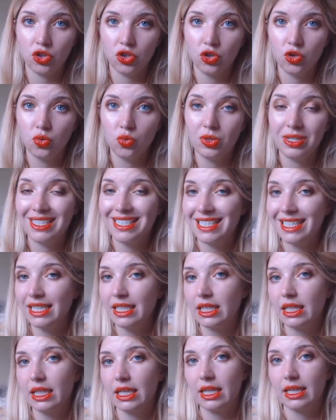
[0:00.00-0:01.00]
you
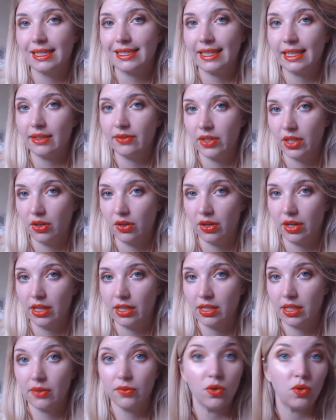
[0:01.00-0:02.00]
did get a set of
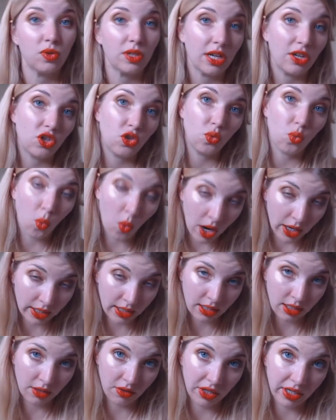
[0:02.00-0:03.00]
earrings if you said you
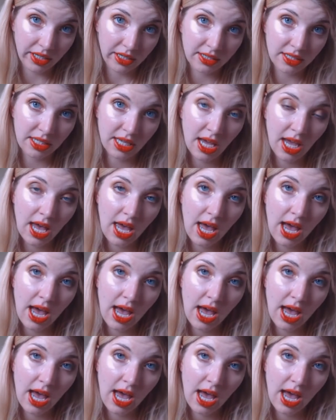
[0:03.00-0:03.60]
wanted earrings.